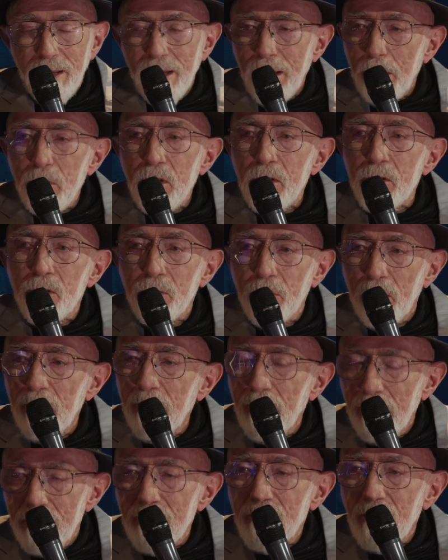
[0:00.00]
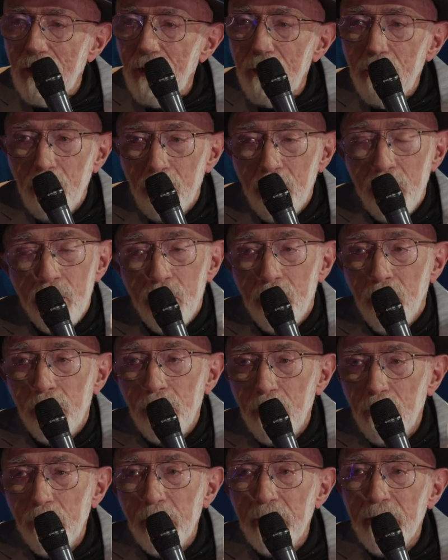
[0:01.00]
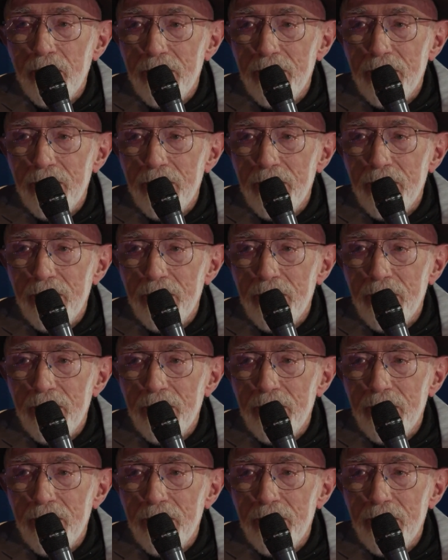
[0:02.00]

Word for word: I'm just saying you should throw in the